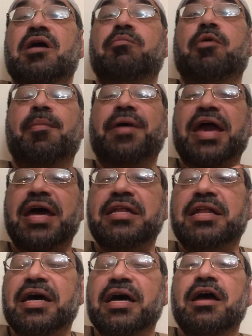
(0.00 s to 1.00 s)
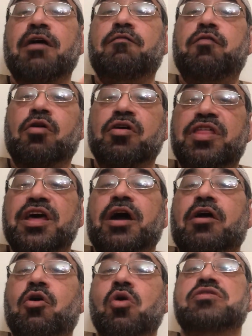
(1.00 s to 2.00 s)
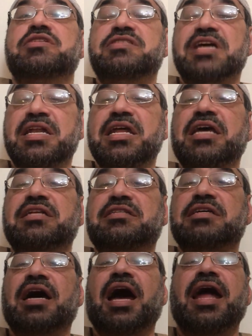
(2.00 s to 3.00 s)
propaganda for their causes and needs.